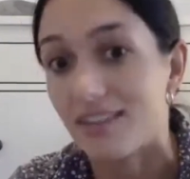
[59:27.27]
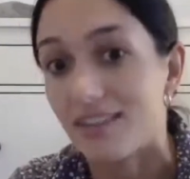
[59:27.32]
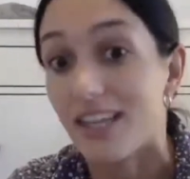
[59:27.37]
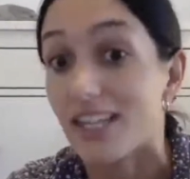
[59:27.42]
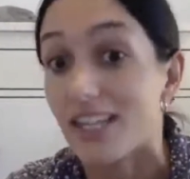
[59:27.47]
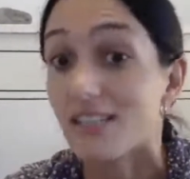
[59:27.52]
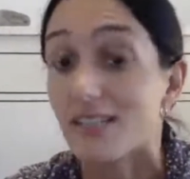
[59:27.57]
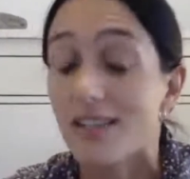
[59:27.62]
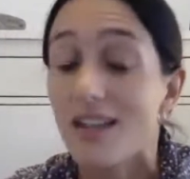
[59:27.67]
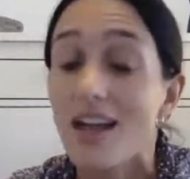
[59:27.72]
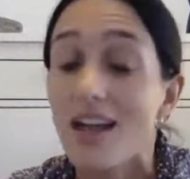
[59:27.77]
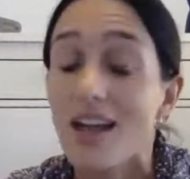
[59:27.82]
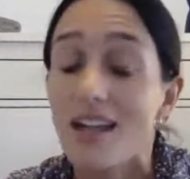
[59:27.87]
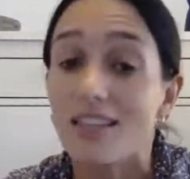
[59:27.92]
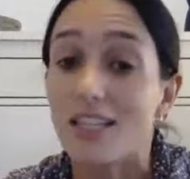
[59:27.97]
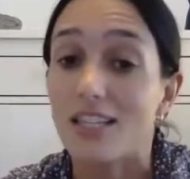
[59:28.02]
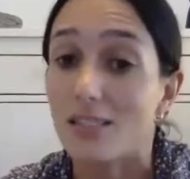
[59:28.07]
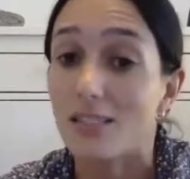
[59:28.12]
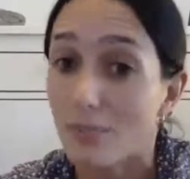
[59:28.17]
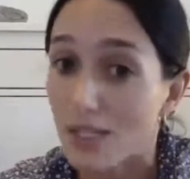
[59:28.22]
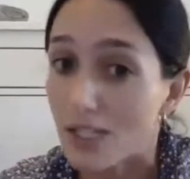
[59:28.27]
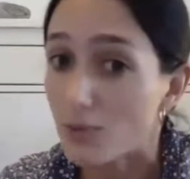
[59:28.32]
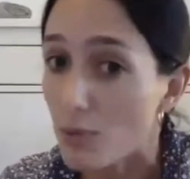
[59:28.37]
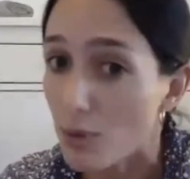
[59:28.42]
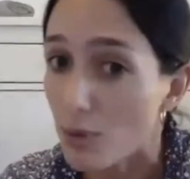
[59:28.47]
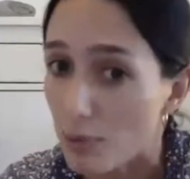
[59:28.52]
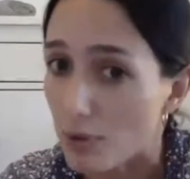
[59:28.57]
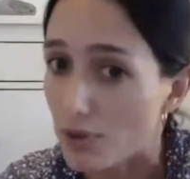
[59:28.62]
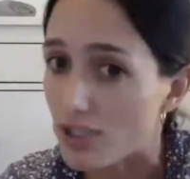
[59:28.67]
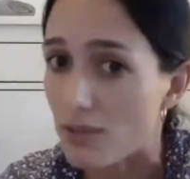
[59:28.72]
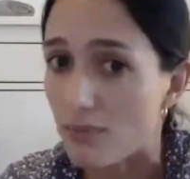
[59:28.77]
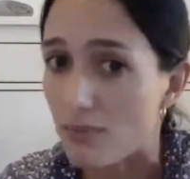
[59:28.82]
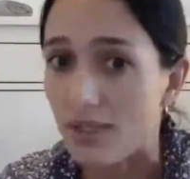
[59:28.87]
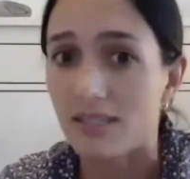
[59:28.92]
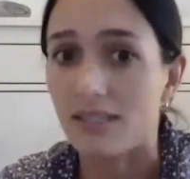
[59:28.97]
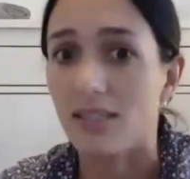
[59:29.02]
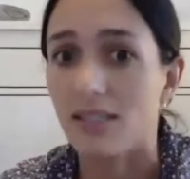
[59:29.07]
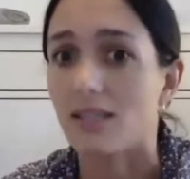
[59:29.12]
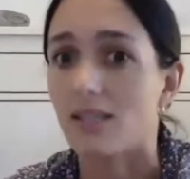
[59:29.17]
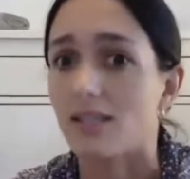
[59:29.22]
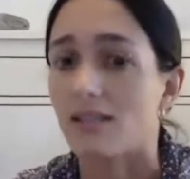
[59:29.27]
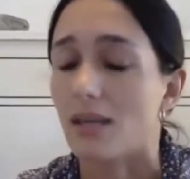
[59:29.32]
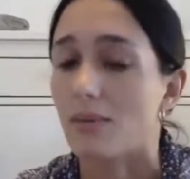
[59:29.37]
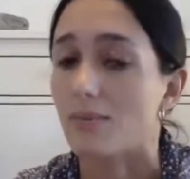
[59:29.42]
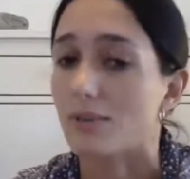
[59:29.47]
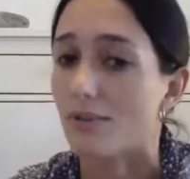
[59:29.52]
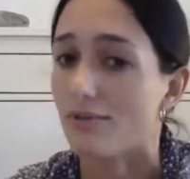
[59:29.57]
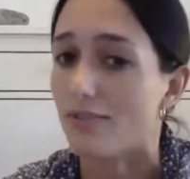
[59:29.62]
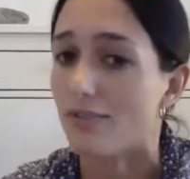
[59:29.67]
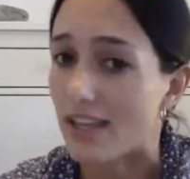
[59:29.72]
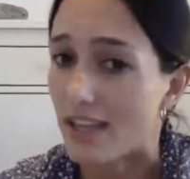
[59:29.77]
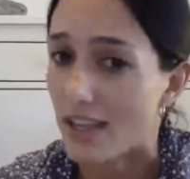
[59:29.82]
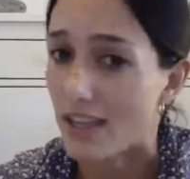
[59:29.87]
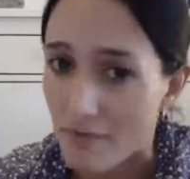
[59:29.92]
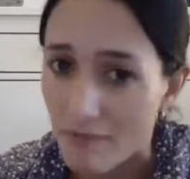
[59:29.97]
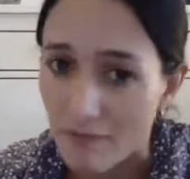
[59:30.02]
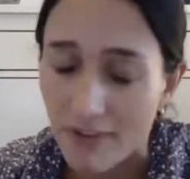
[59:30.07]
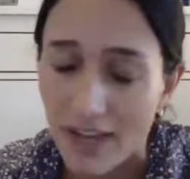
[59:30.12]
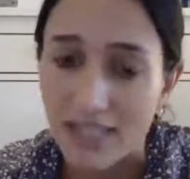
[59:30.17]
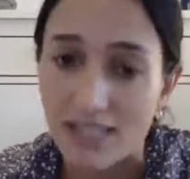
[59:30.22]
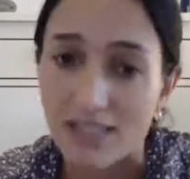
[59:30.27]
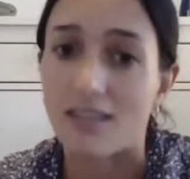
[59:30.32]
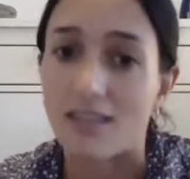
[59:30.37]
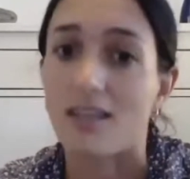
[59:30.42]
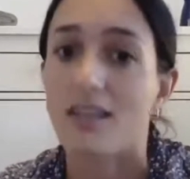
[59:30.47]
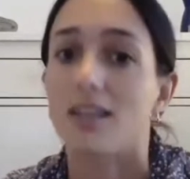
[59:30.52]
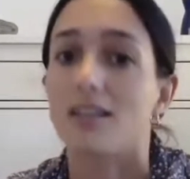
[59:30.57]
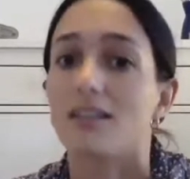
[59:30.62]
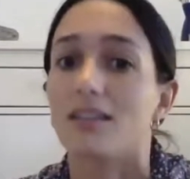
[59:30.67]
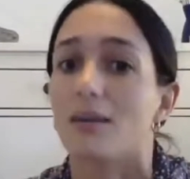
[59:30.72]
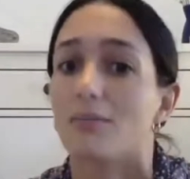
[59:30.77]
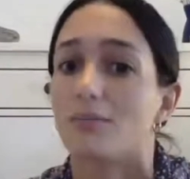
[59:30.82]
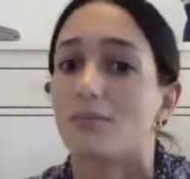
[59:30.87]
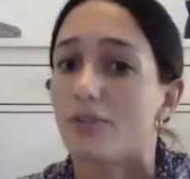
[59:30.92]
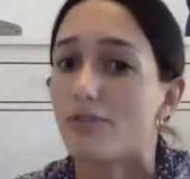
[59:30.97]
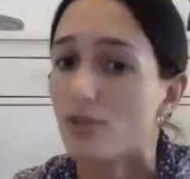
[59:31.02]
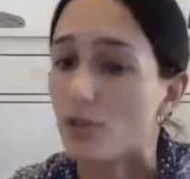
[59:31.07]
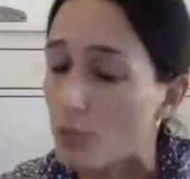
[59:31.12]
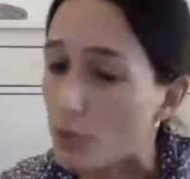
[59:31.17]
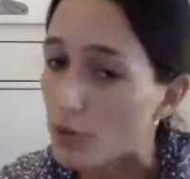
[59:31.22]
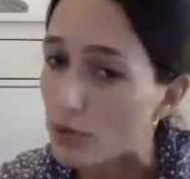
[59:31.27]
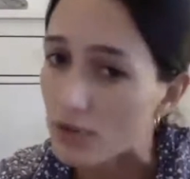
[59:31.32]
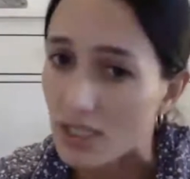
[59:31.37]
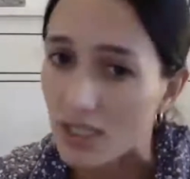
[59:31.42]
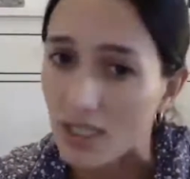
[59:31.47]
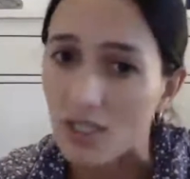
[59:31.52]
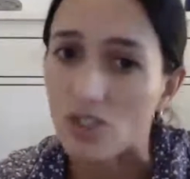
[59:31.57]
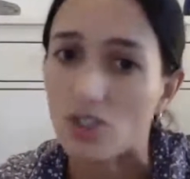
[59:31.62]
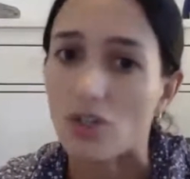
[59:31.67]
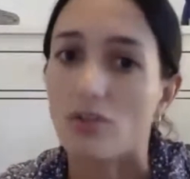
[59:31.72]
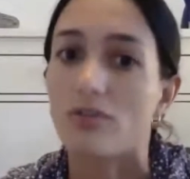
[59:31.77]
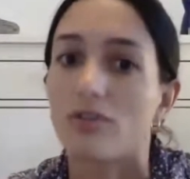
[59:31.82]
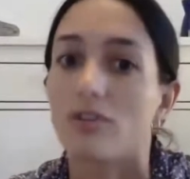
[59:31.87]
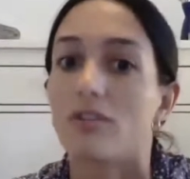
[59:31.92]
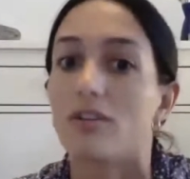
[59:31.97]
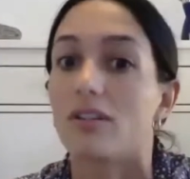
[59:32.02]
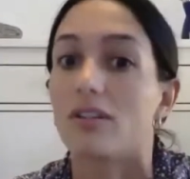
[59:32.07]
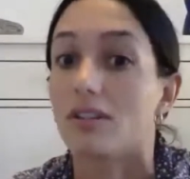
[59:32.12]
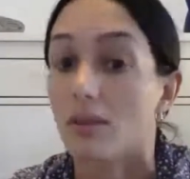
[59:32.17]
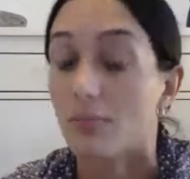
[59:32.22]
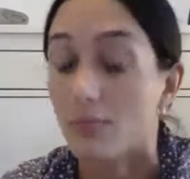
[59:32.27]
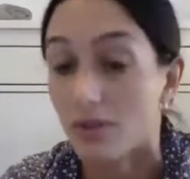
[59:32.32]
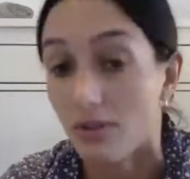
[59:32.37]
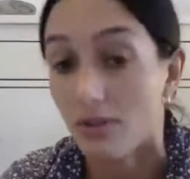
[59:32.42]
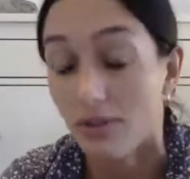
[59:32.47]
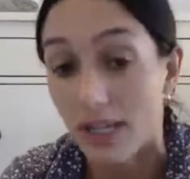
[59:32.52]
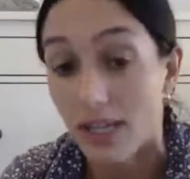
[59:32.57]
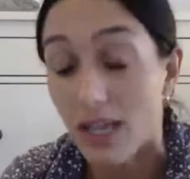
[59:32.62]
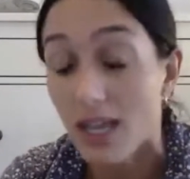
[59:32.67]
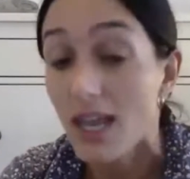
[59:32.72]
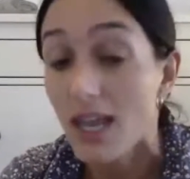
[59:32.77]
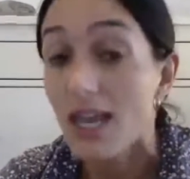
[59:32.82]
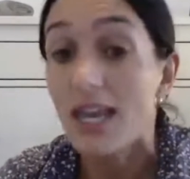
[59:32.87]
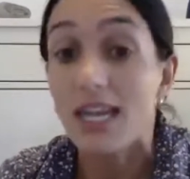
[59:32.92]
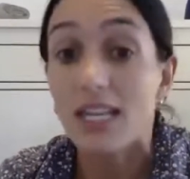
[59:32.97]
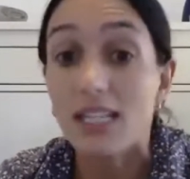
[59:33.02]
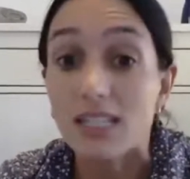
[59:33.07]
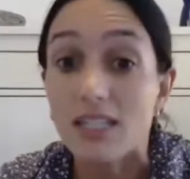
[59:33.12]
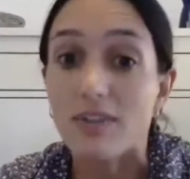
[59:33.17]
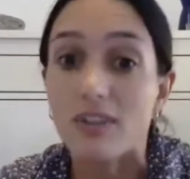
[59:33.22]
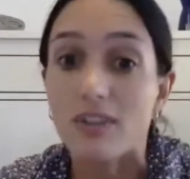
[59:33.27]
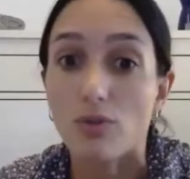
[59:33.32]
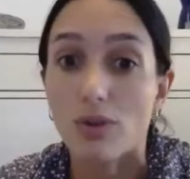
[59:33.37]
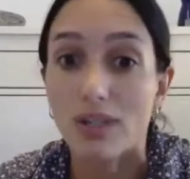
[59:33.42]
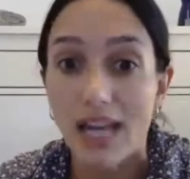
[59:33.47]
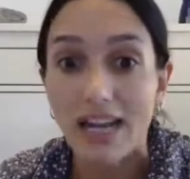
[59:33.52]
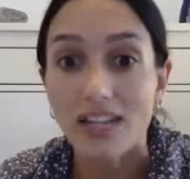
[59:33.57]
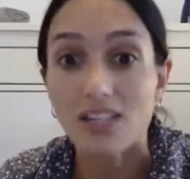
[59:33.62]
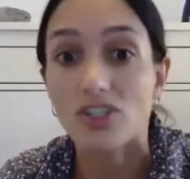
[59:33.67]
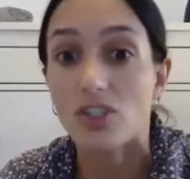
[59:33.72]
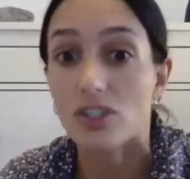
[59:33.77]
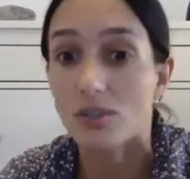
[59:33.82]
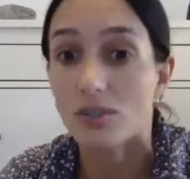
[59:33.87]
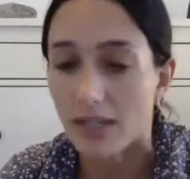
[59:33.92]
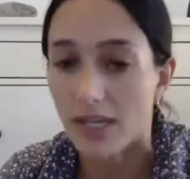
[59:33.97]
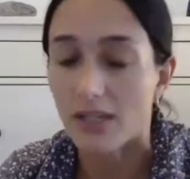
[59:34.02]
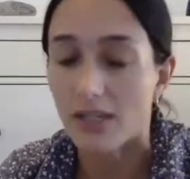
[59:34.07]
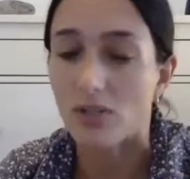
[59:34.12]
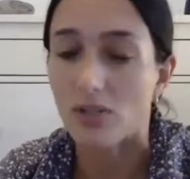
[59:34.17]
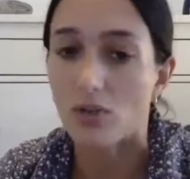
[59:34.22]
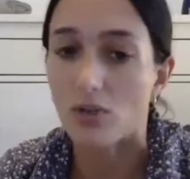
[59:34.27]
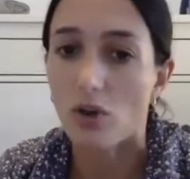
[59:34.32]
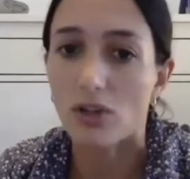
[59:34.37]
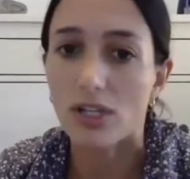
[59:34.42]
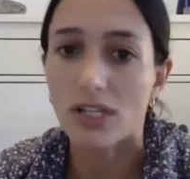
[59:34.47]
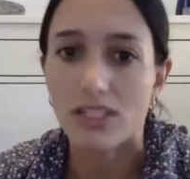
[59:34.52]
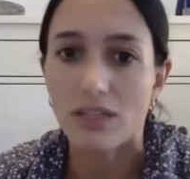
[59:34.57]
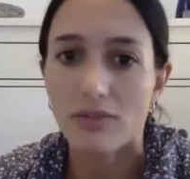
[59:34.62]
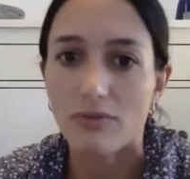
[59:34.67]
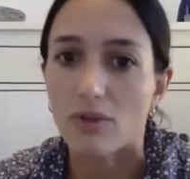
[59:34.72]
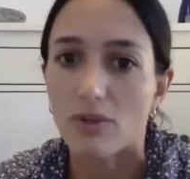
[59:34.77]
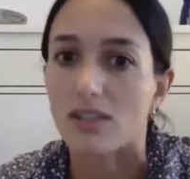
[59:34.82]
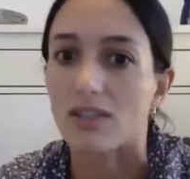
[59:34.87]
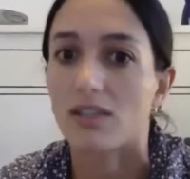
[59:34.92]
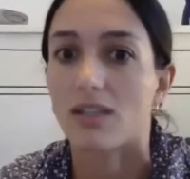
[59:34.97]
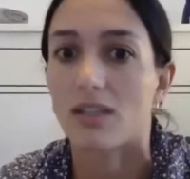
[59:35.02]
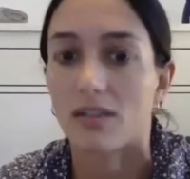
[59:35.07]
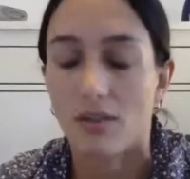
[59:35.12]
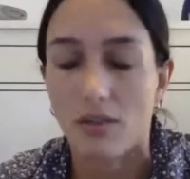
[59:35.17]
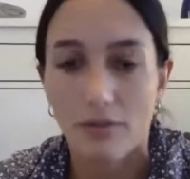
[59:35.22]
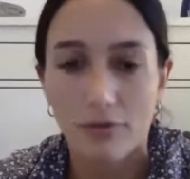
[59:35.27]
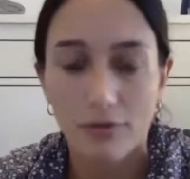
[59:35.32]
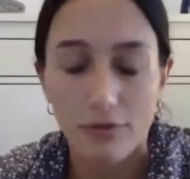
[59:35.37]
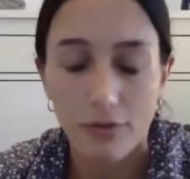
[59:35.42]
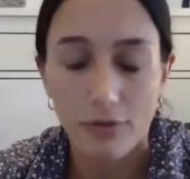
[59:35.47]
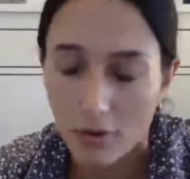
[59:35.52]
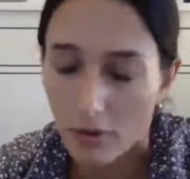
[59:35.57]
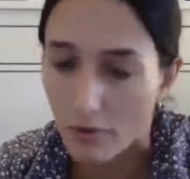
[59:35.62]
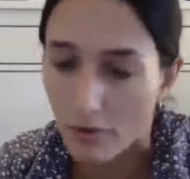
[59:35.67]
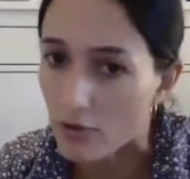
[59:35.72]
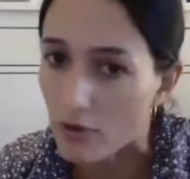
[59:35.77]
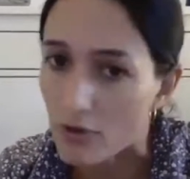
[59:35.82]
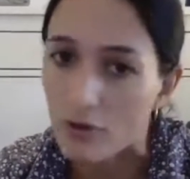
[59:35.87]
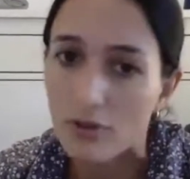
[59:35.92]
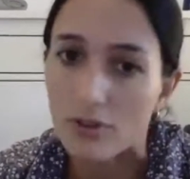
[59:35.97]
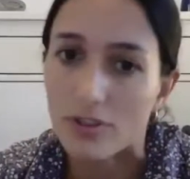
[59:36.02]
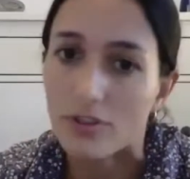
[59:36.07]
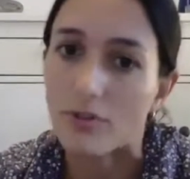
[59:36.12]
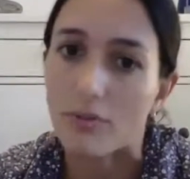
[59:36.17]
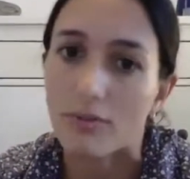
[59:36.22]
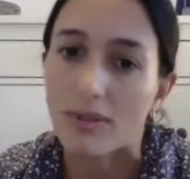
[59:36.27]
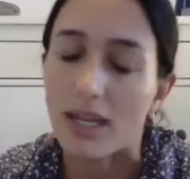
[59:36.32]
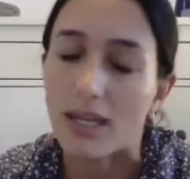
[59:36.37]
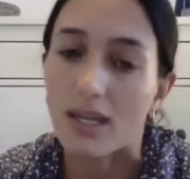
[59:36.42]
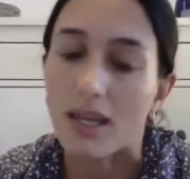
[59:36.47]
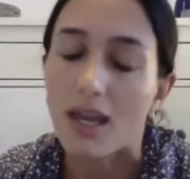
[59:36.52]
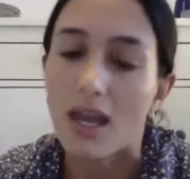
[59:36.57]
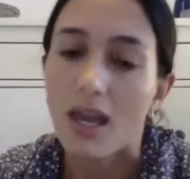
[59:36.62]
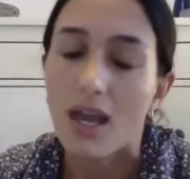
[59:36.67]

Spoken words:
There's much more possibilities in terms of like investing, in terms of supporting each other, in terms of like individual actions, but also collective ones, and of course from like